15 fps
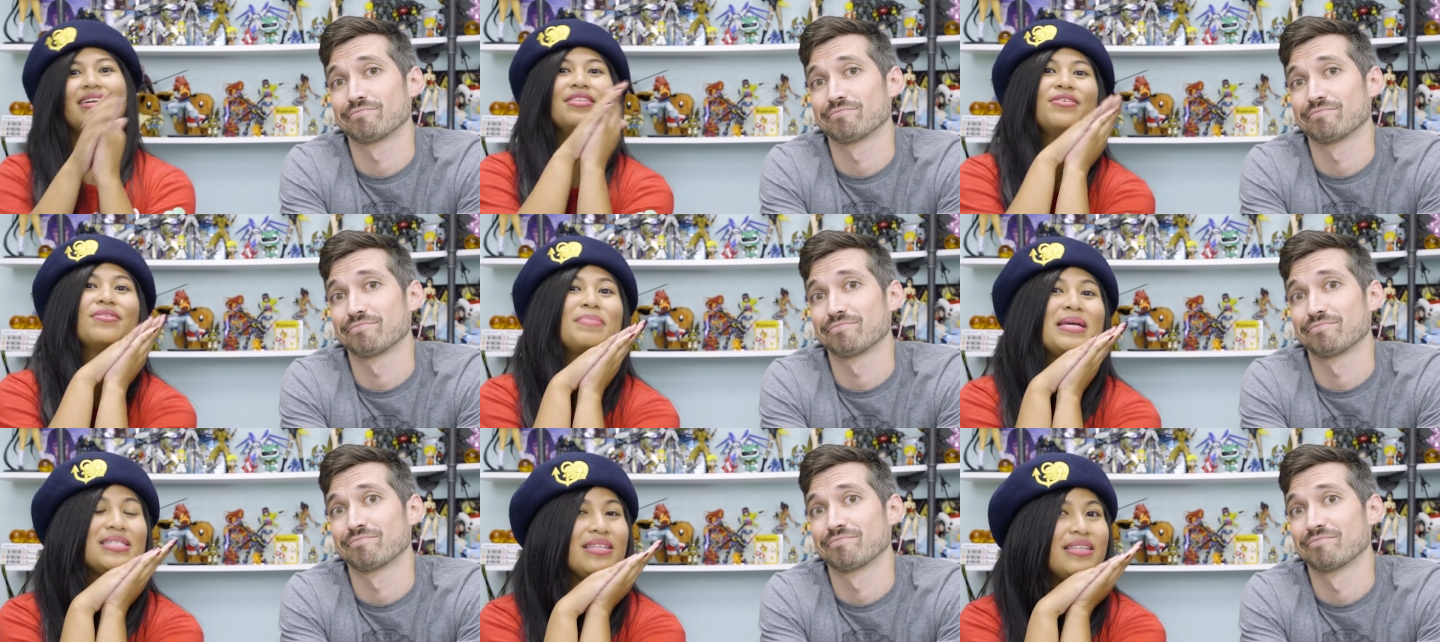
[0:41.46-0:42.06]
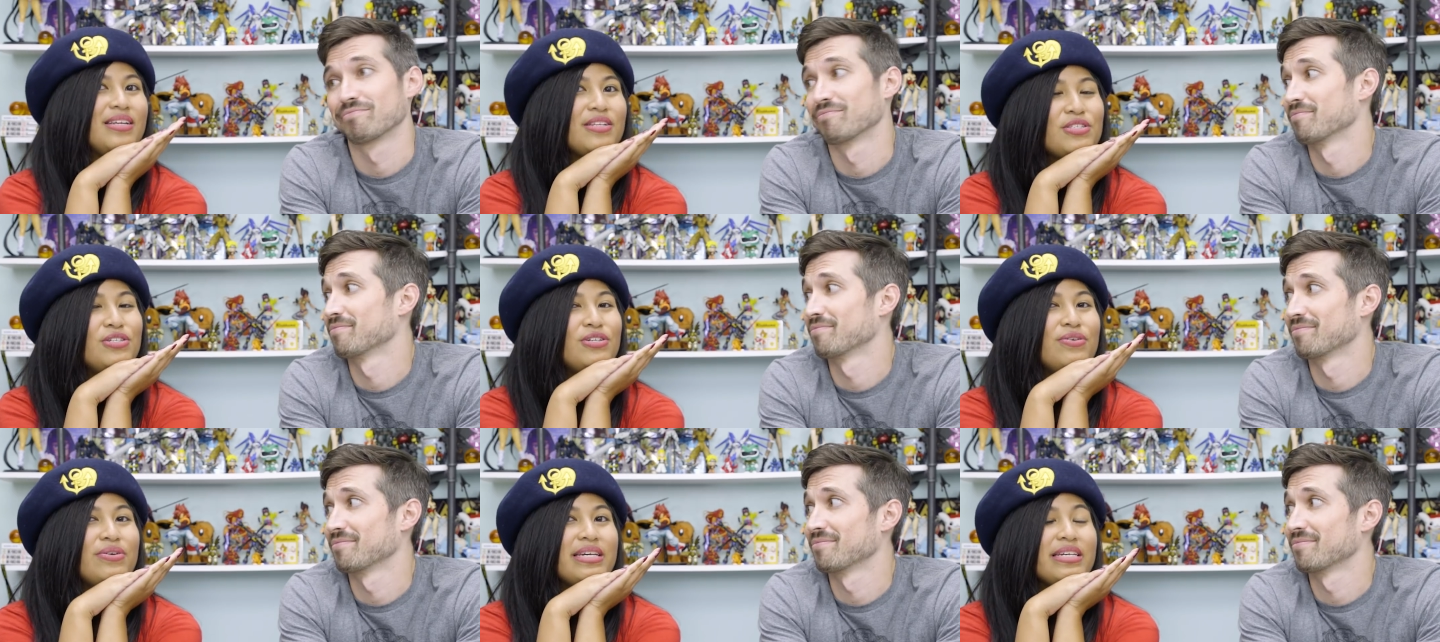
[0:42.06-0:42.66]
Speaker 1: Another amazing thing
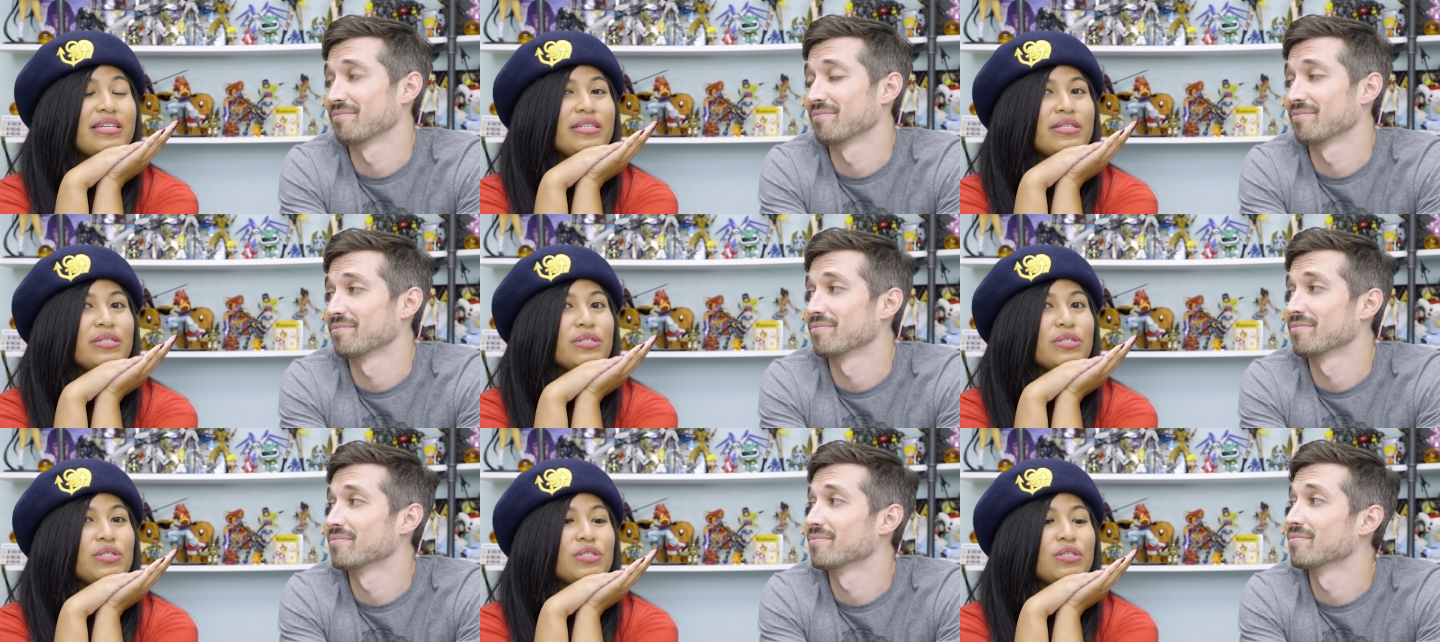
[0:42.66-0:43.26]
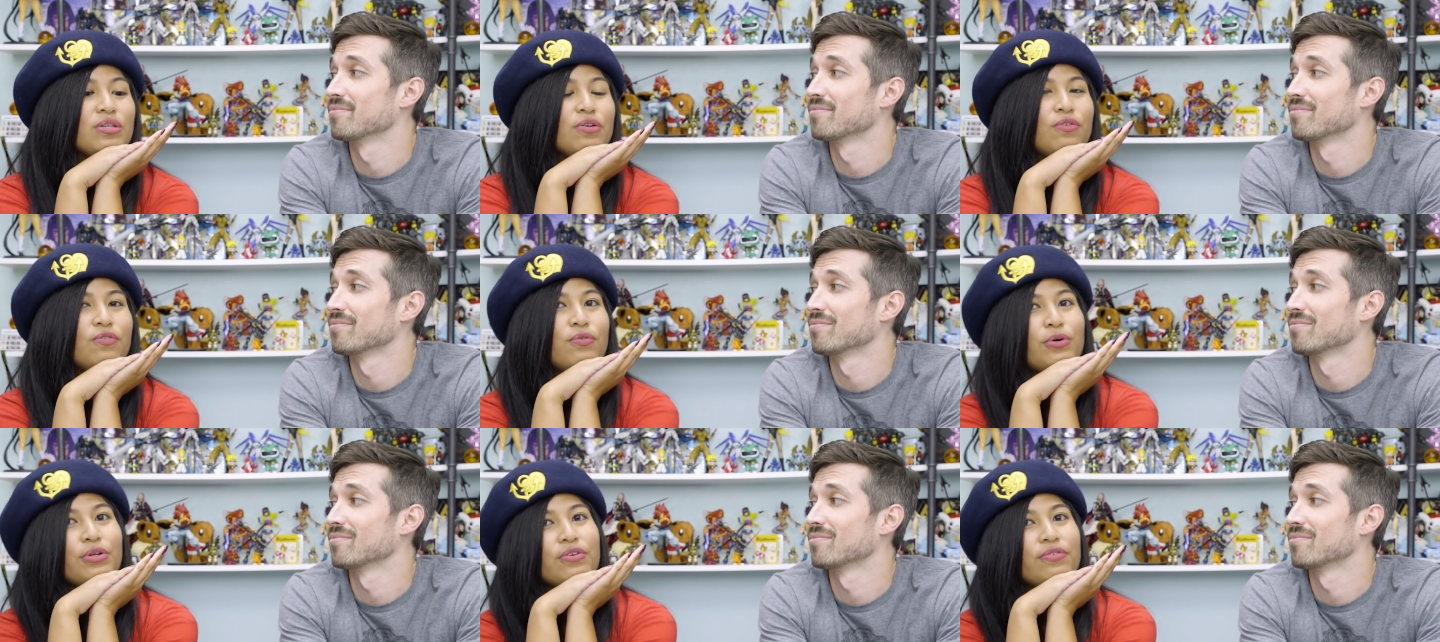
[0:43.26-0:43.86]
too is
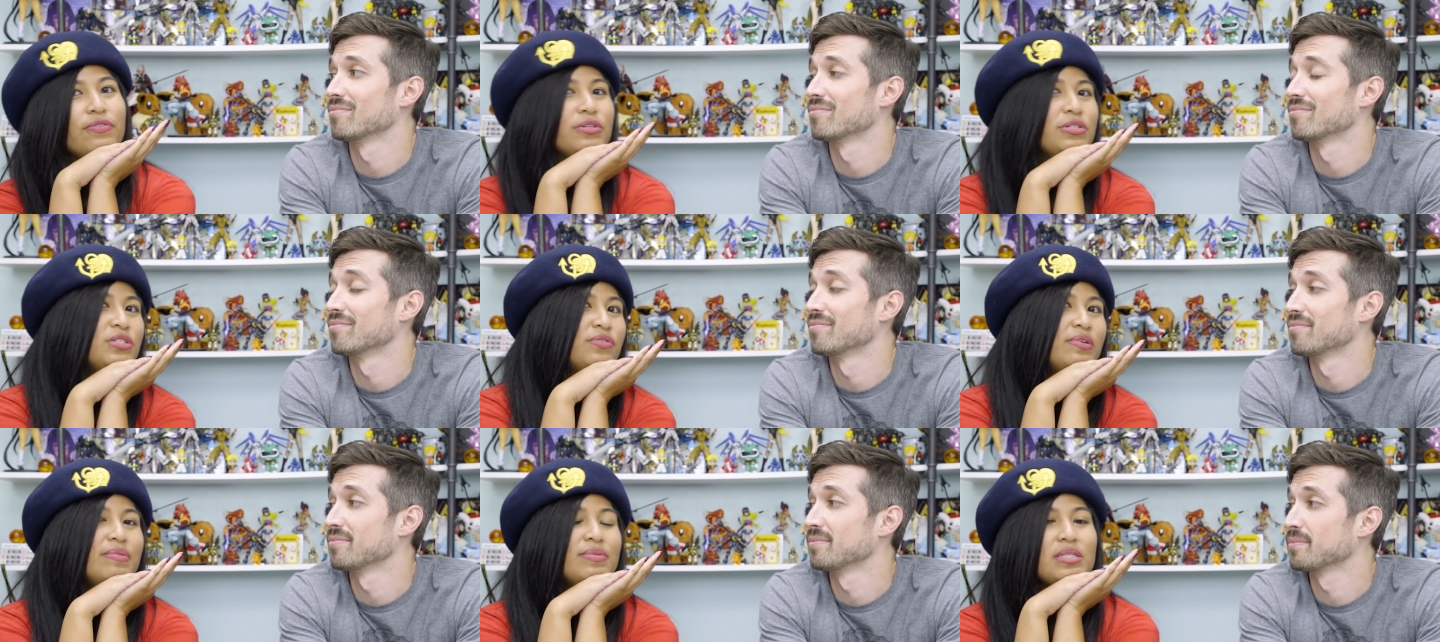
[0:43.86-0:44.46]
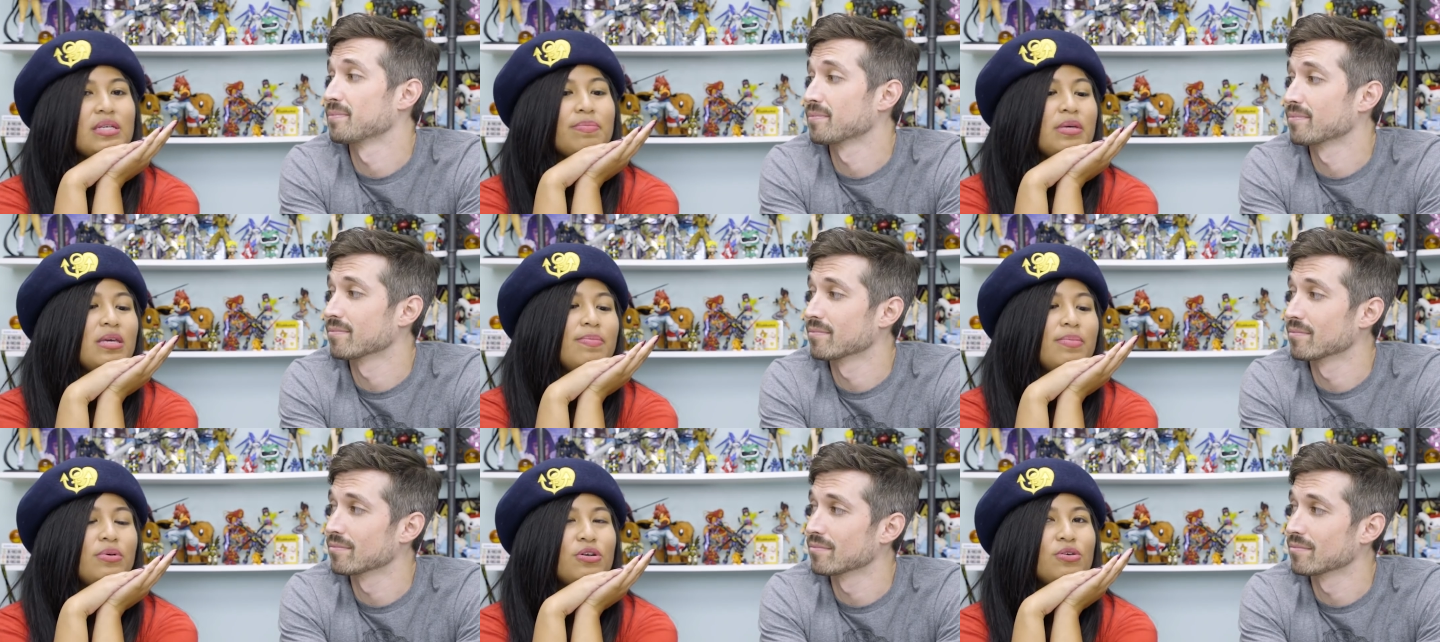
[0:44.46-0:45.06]
for the first 15
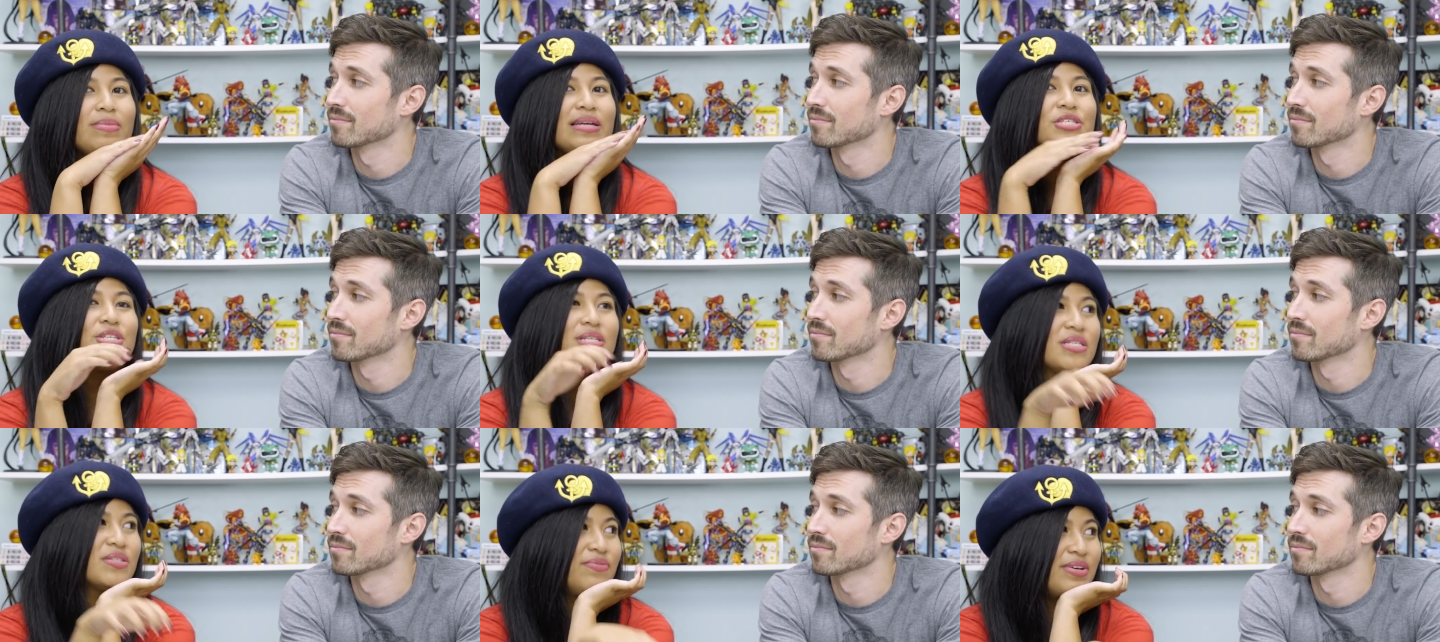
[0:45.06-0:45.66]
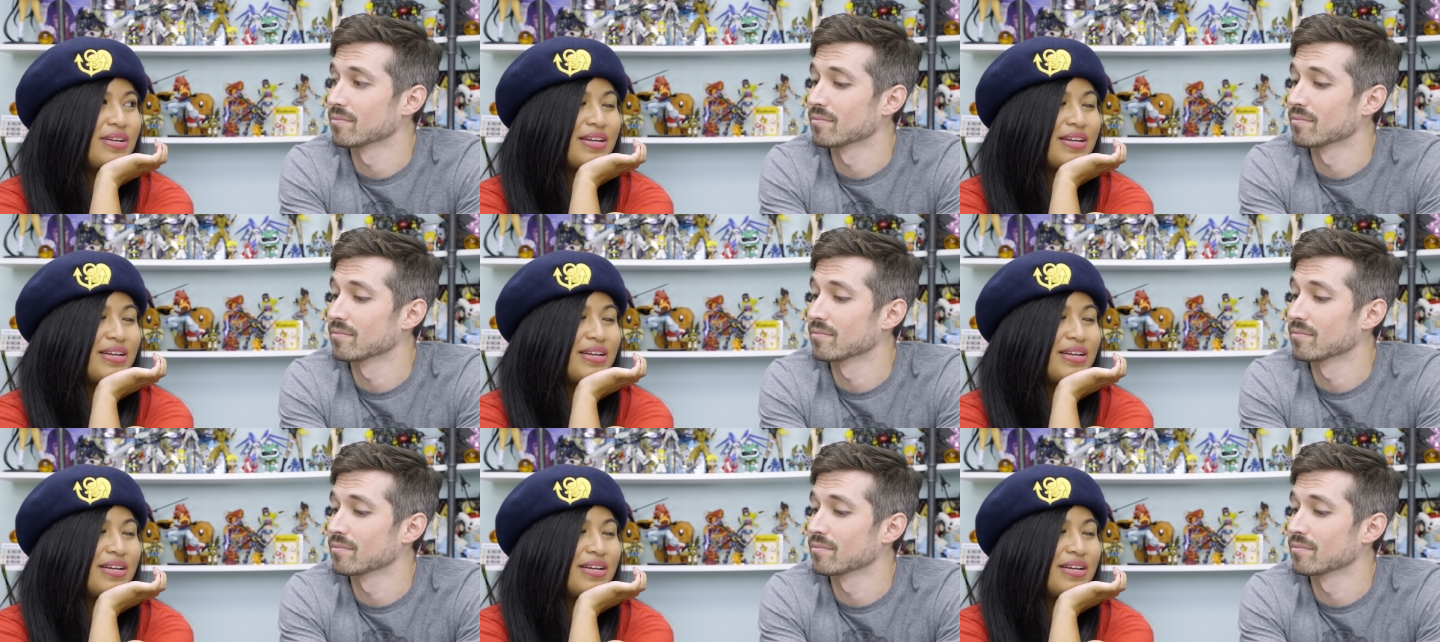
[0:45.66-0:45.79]
people who mentioned this